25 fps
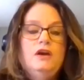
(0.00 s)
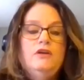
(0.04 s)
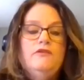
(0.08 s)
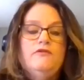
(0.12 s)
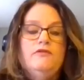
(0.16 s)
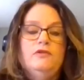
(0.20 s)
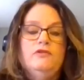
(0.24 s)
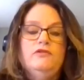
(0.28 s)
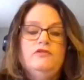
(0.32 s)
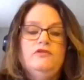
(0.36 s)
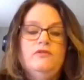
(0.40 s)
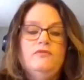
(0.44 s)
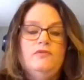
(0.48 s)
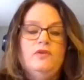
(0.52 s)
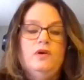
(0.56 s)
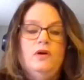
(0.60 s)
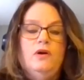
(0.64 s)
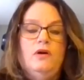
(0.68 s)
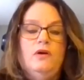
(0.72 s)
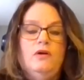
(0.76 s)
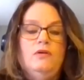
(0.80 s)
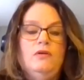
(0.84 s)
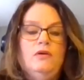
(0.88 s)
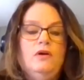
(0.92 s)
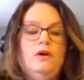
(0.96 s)
First of
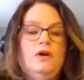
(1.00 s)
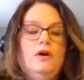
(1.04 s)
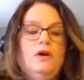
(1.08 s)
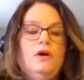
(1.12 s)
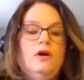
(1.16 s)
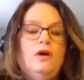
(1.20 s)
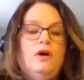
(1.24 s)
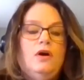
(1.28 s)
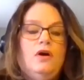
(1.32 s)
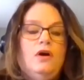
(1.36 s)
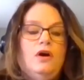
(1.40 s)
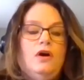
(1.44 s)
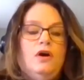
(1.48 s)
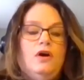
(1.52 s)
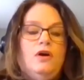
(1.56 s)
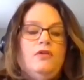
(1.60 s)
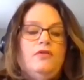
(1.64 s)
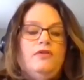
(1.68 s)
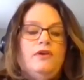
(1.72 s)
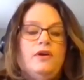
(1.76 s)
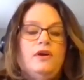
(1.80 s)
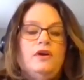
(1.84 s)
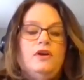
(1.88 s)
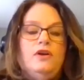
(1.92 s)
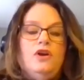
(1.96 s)
all,
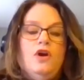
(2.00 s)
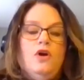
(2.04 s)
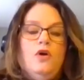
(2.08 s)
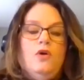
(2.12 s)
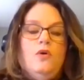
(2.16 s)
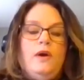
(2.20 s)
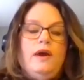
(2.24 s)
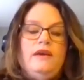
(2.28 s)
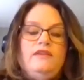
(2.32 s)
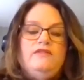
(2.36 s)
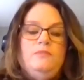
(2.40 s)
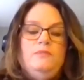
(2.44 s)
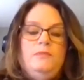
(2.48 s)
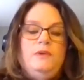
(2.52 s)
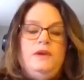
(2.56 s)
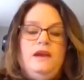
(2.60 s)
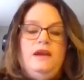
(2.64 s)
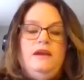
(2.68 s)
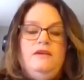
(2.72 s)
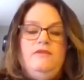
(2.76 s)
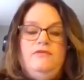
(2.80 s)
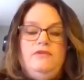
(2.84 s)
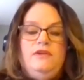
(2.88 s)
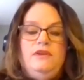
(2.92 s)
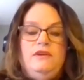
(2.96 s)
there are no
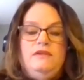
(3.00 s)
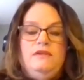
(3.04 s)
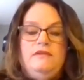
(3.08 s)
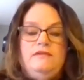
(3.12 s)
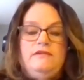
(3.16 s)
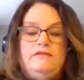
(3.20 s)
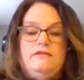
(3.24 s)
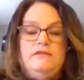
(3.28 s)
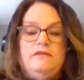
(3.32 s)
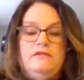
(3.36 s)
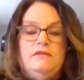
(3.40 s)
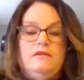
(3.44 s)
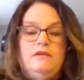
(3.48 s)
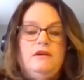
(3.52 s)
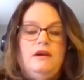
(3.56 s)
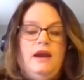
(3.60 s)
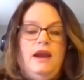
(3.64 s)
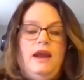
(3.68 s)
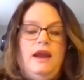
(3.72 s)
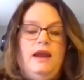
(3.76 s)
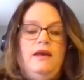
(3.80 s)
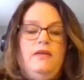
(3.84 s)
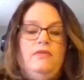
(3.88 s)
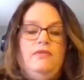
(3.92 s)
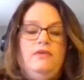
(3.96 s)
SBA fees,
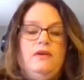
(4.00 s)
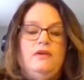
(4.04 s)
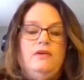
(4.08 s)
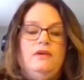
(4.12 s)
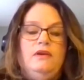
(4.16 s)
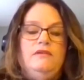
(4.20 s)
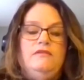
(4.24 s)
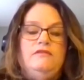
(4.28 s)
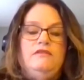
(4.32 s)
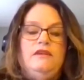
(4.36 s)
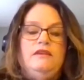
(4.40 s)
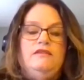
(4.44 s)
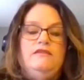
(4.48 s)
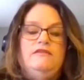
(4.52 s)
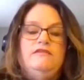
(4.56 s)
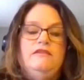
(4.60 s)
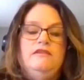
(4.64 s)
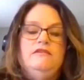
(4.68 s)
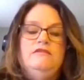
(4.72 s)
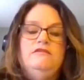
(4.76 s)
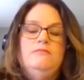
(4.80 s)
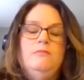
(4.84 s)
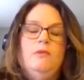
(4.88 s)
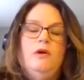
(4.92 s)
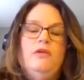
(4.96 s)
and there is a
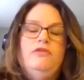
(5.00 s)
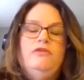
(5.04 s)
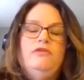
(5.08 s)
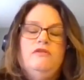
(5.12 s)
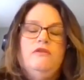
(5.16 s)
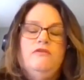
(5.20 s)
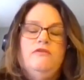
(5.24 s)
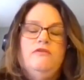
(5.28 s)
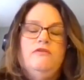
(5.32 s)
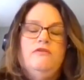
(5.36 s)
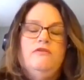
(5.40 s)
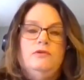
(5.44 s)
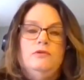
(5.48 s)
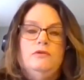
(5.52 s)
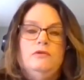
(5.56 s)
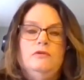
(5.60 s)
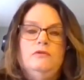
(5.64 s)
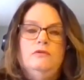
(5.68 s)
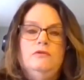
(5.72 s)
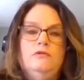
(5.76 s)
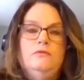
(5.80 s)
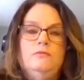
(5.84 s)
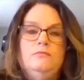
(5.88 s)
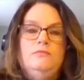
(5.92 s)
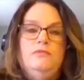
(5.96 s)
6-month
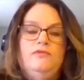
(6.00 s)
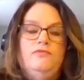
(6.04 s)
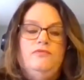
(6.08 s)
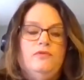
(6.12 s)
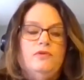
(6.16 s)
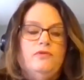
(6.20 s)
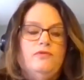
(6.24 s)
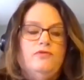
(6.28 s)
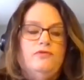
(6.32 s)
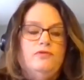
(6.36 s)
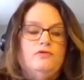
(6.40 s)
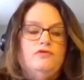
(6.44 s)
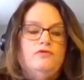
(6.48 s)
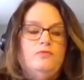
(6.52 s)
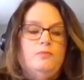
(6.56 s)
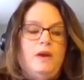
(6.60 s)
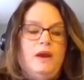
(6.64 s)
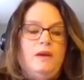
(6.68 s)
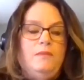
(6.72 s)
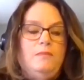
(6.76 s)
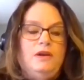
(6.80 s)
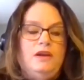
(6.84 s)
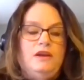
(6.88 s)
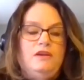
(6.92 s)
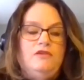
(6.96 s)
deferral before the first
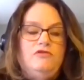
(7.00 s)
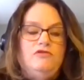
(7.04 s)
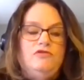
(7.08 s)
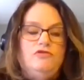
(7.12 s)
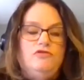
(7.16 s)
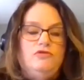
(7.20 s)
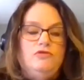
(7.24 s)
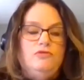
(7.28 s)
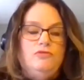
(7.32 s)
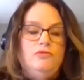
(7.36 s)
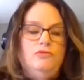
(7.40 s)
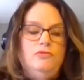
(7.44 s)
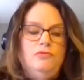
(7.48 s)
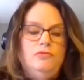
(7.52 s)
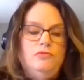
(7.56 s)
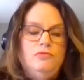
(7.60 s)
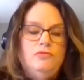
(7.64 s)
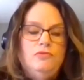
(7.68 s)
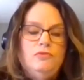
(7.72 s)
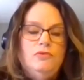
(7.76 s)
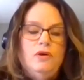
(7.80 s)
payment is due.